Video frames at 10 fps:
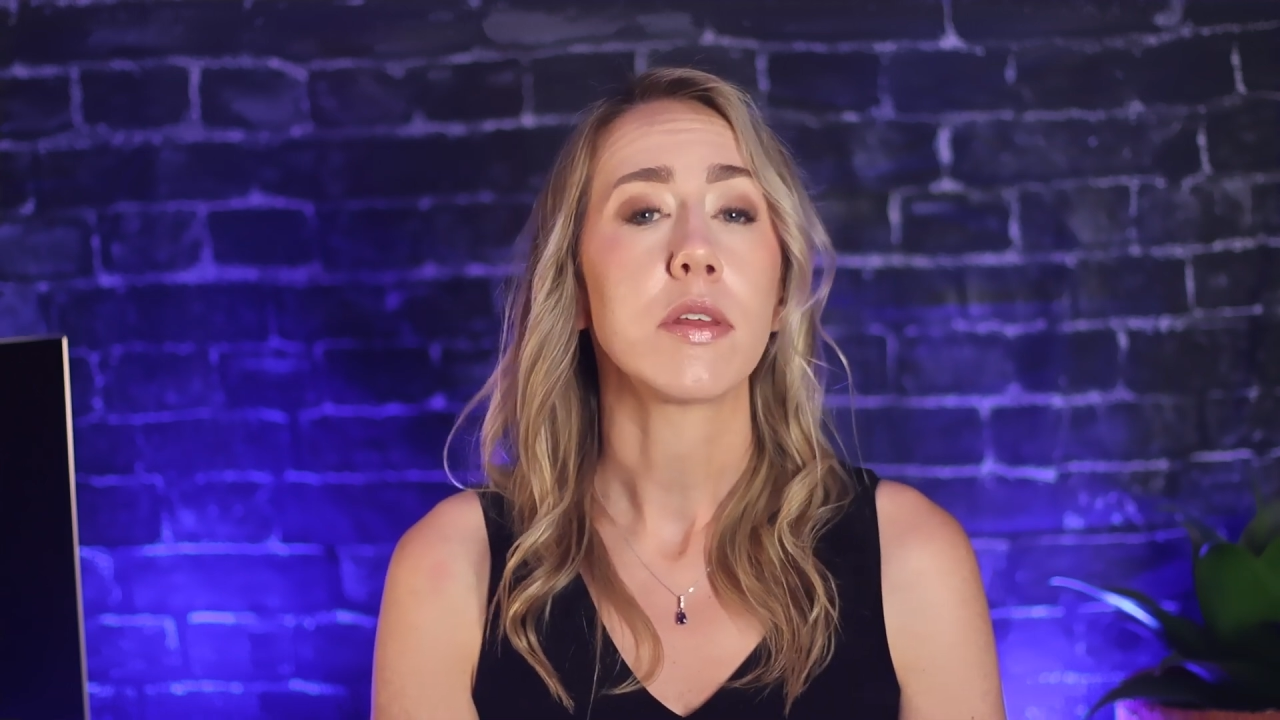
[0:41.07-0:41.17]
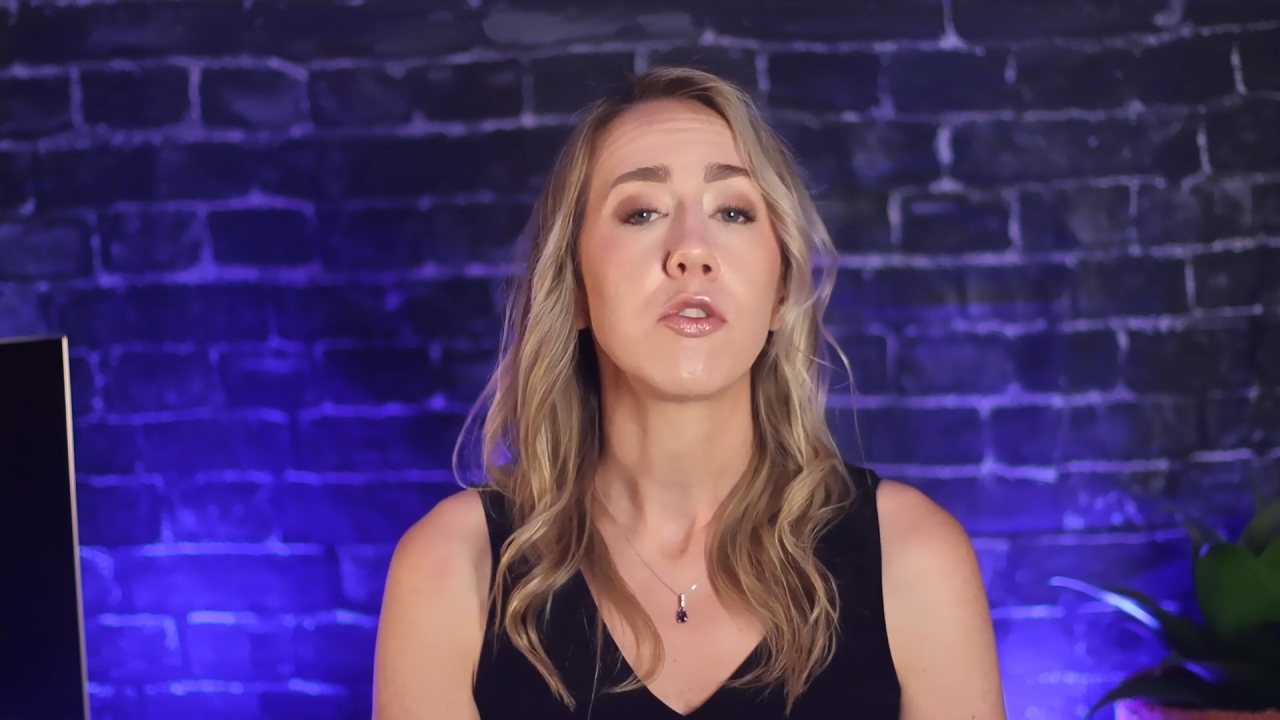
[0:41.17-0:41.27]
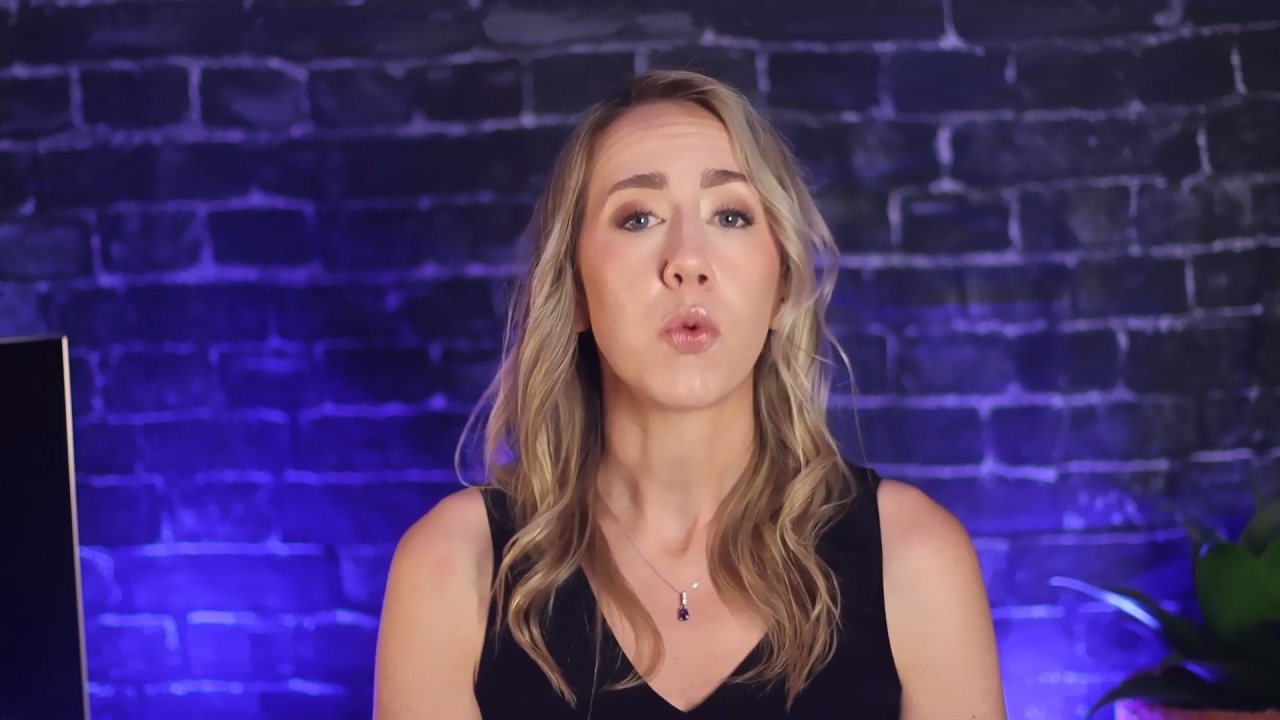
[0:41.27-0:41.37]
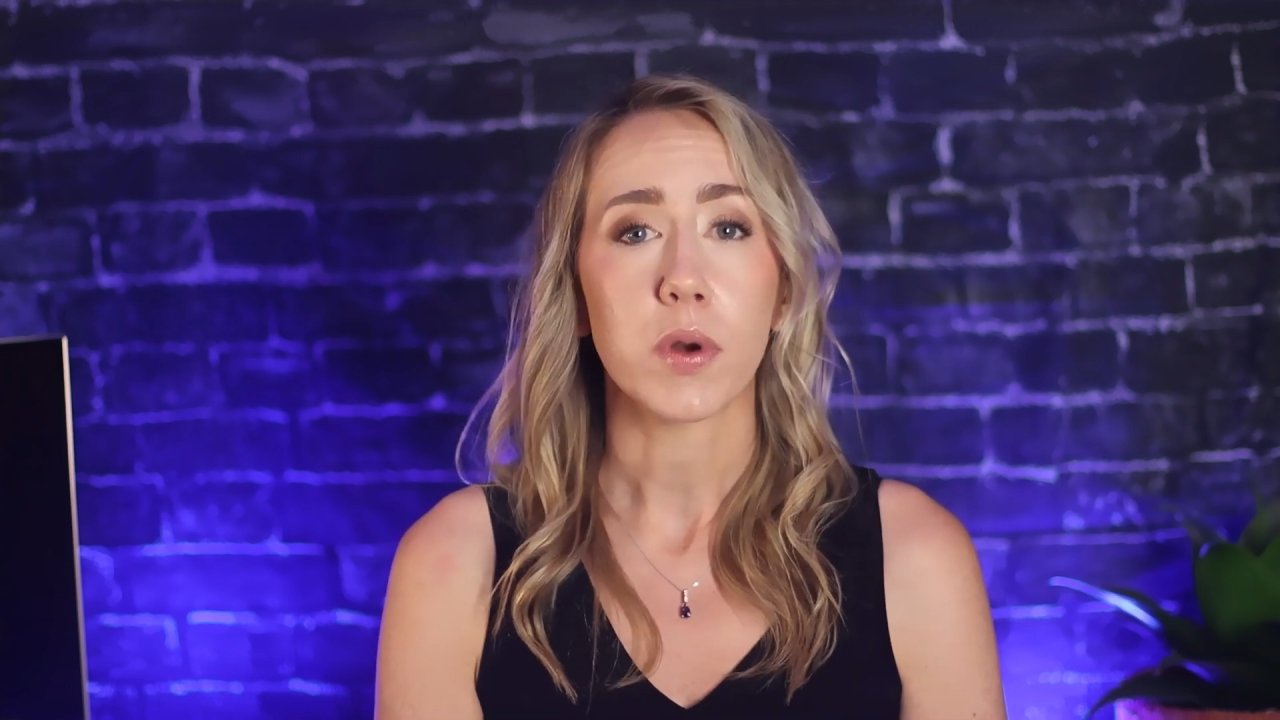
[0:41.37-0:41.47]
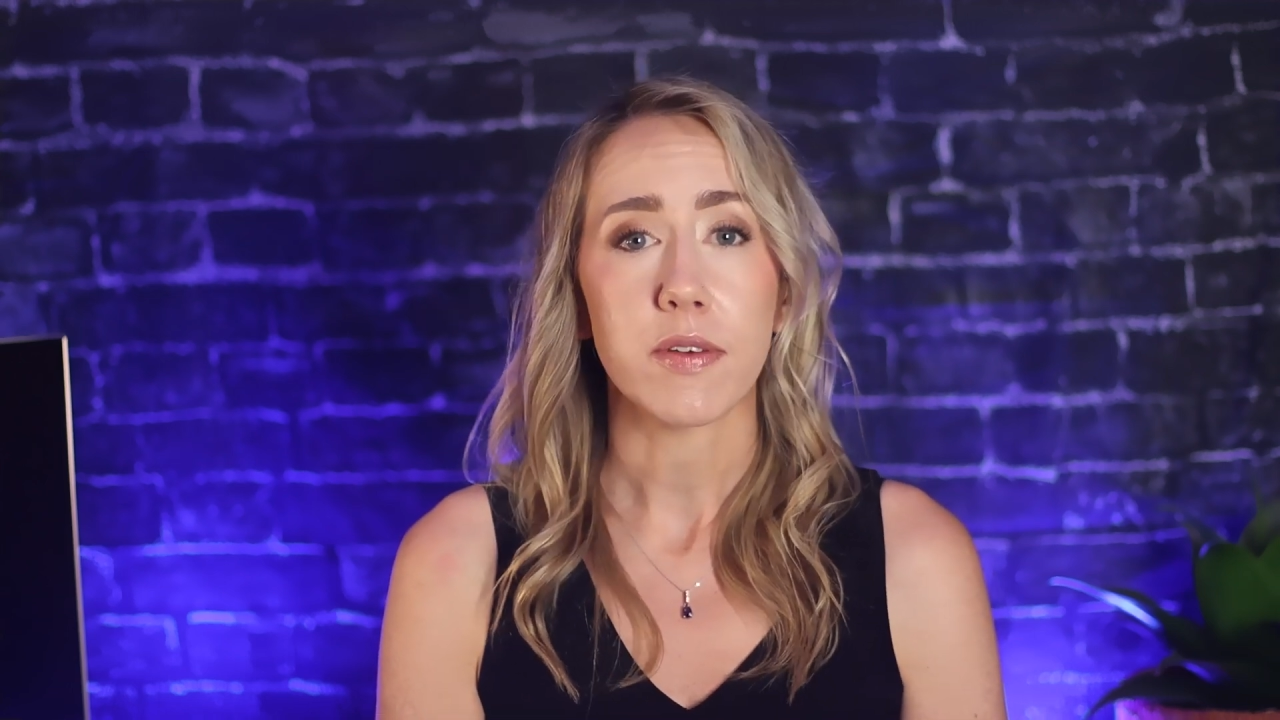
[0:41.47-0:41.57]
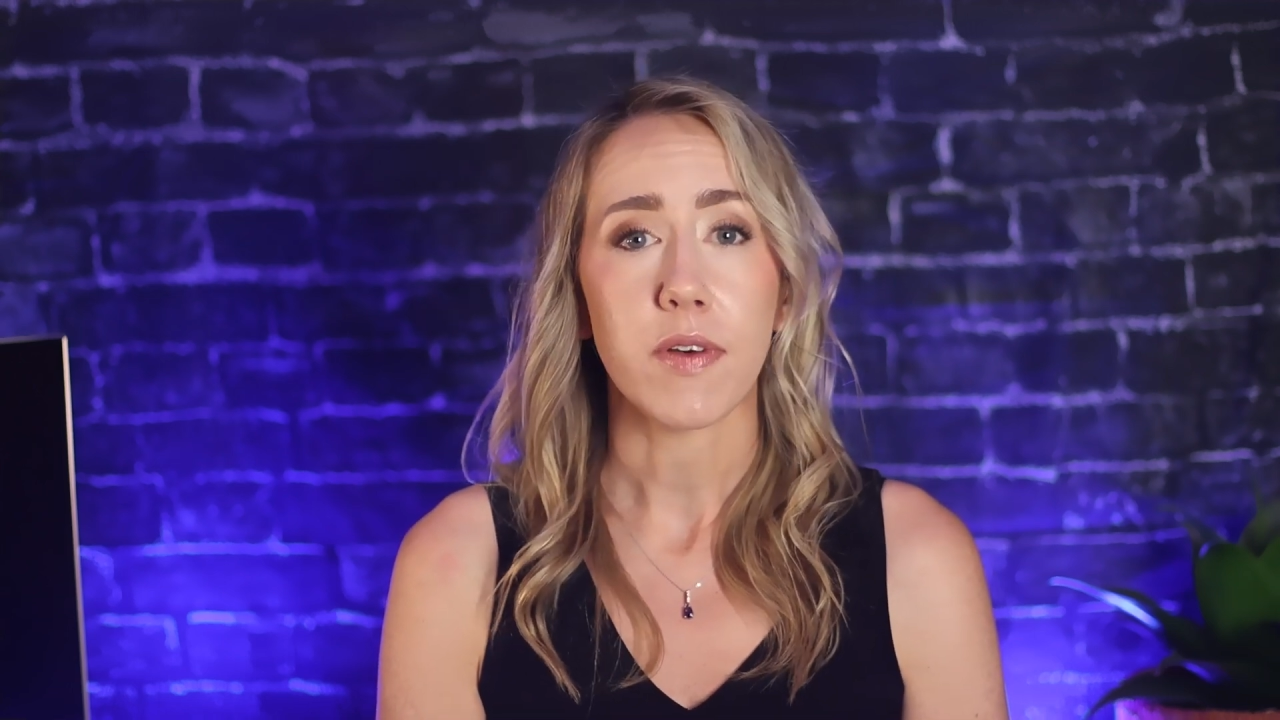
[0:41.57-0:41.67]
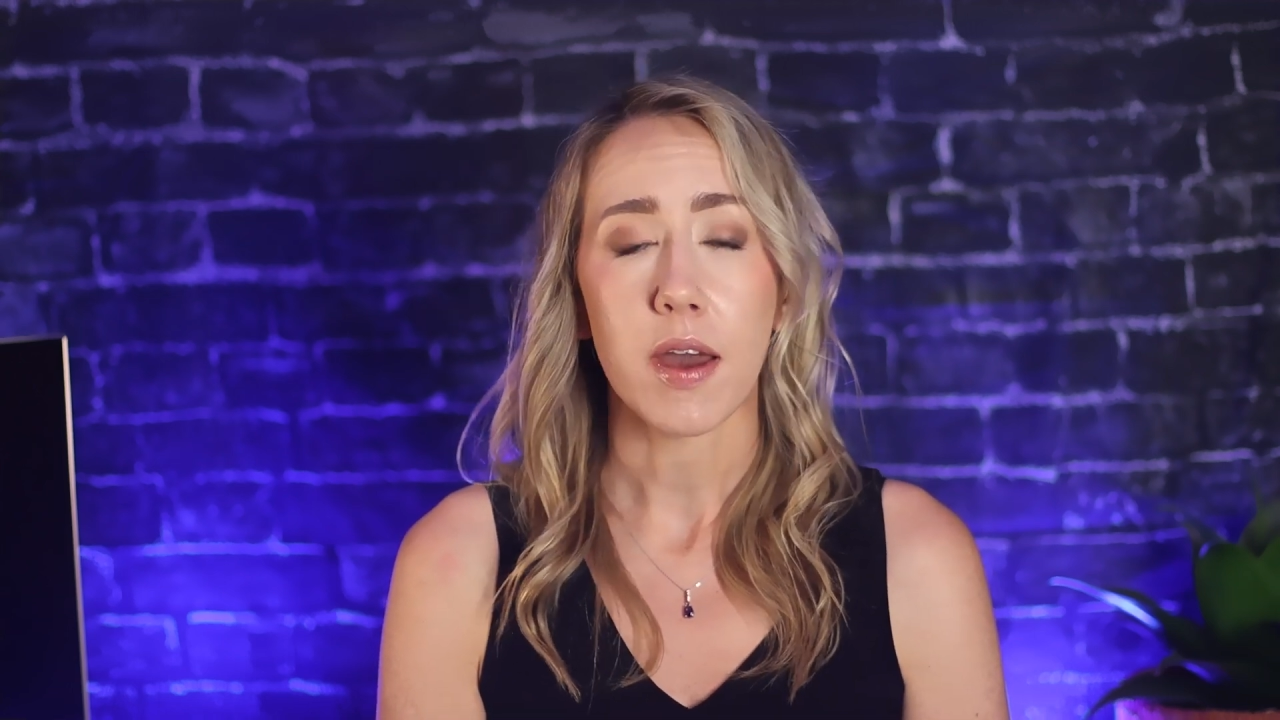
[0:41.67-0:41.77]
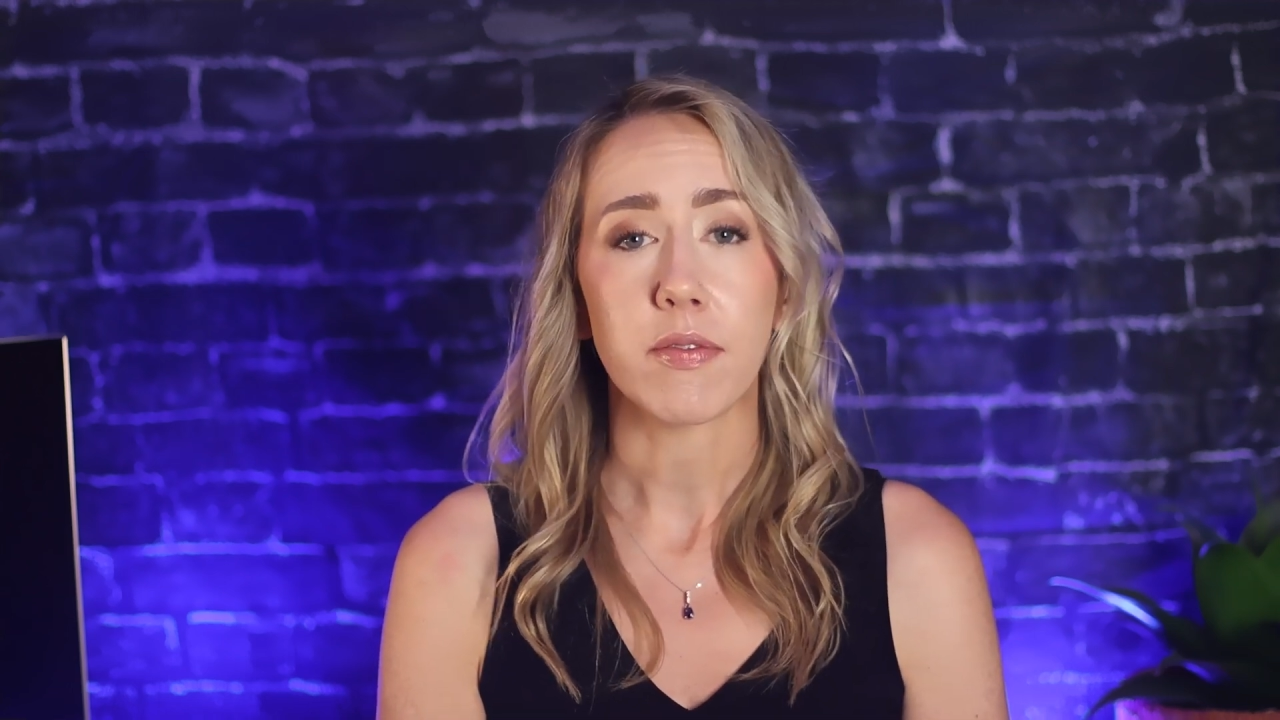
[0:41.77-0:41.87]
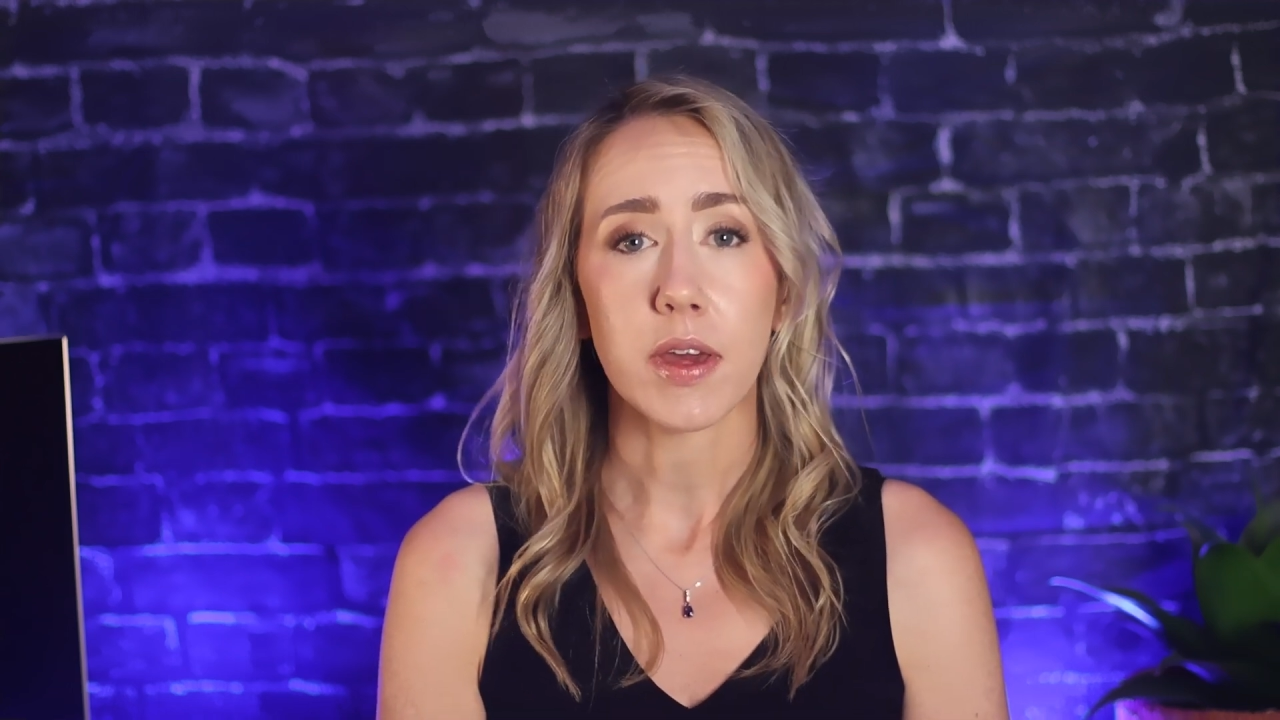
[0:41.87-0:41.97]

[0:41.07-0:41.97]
than 25